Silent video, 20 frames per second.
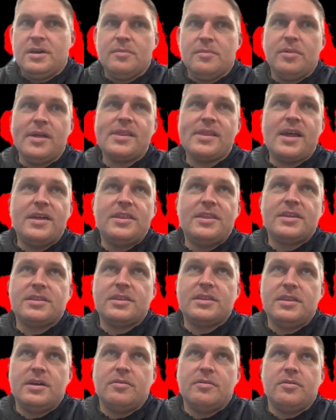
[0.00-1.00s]
Plus, I think
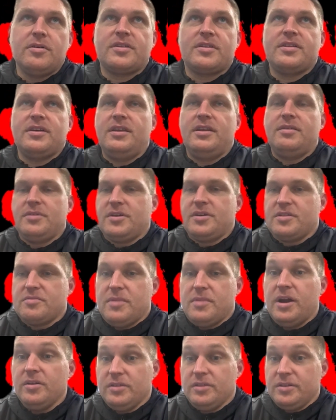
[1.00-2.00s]
that they were excited because
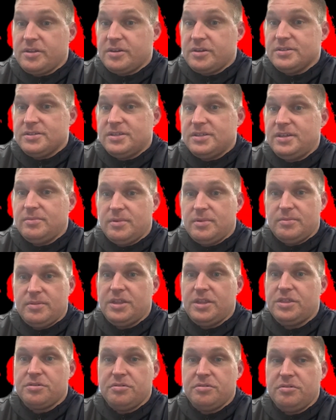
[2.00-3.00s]
Maryland's a good team and
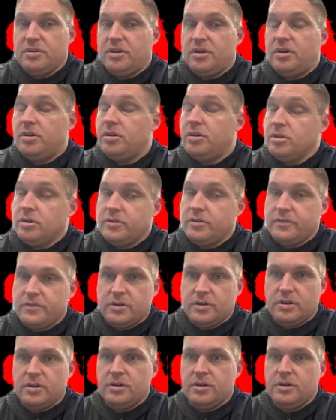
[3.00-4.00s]
they threw it all
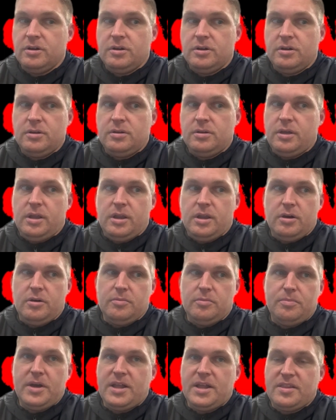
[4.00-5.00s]
over,
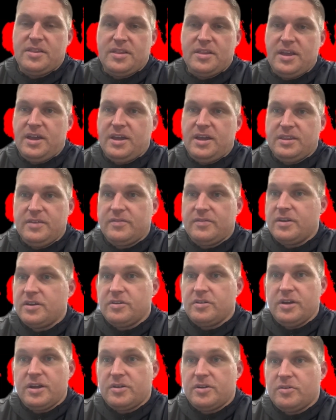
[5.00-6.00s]
Penn State. They've got a
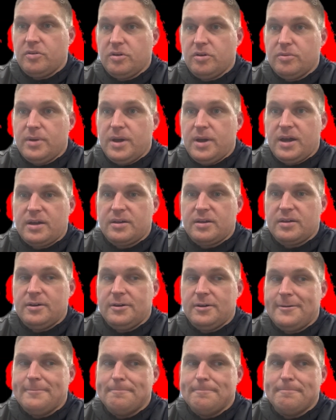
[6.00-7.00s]
great quarterback.
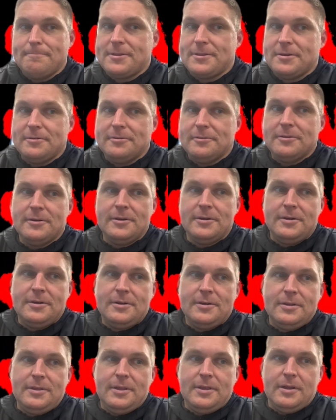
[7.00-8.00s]
So
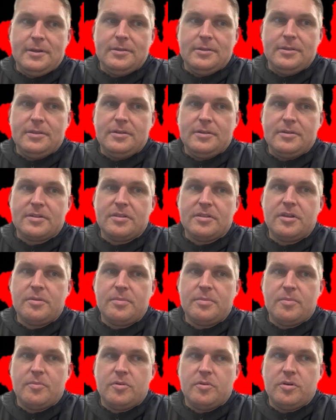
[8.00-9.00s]
there's a little
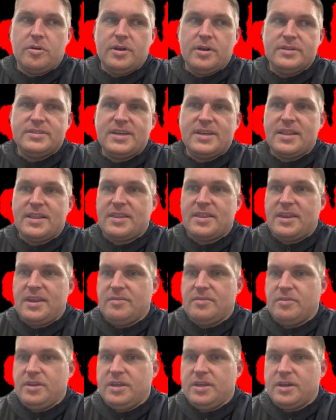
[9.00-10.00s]
bit more intensity
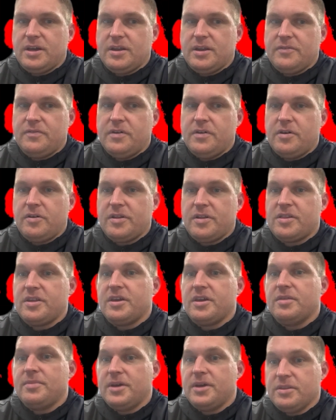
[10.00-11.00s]
when you got to focus, you
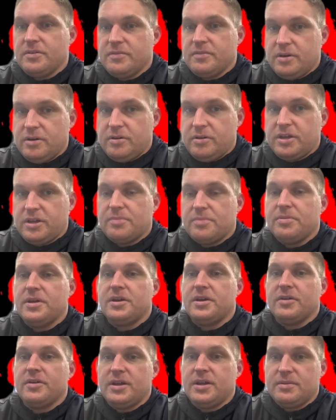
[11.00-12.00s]
got to be on the road, you got to play
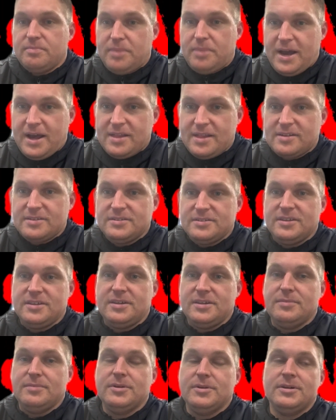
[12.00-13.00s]
a great passing
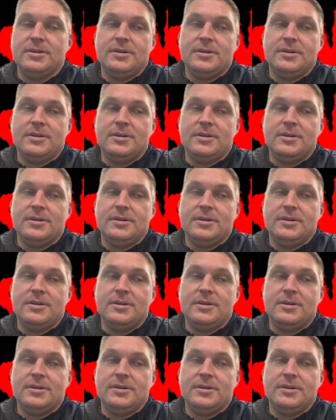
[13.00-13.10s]
team.